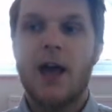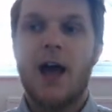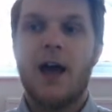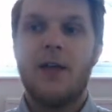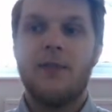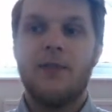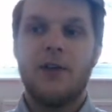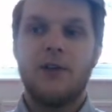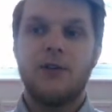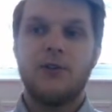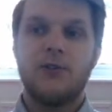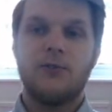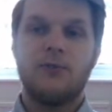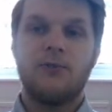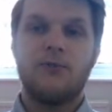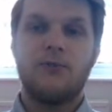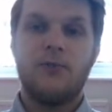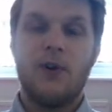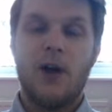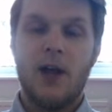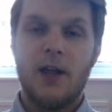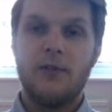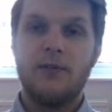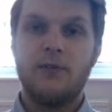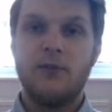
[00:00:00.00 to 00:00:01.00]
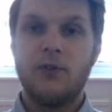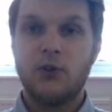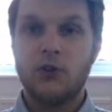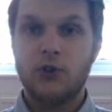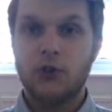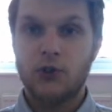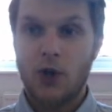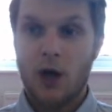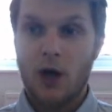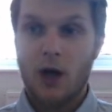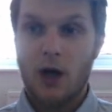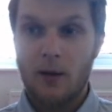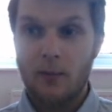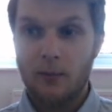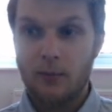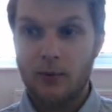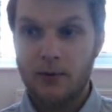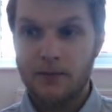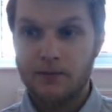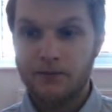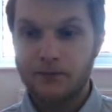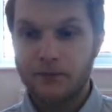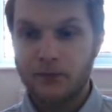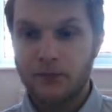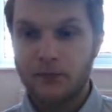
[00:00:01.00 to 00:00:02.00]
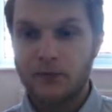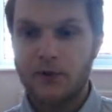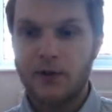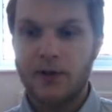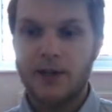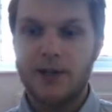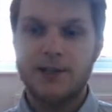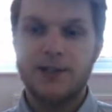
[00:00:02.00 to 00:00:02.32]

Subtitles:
and then to find the sharp that